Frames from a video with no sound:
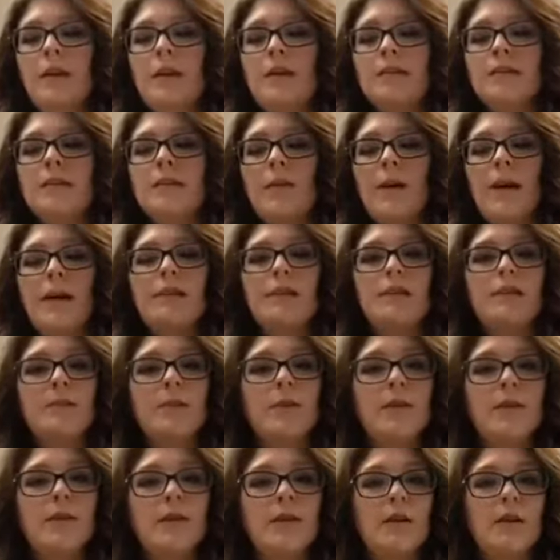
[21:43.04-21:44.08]
So I just
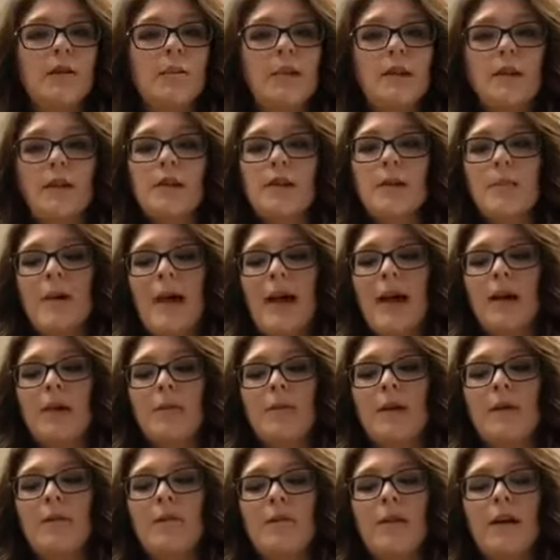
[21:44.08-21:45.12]
put a little bit on the back
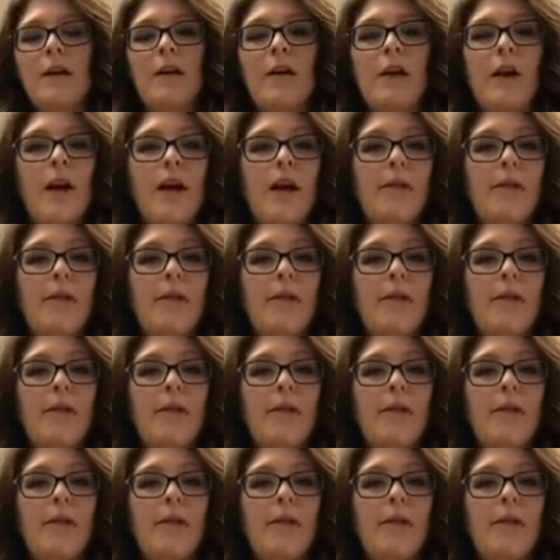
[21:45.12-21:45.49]
of my finger,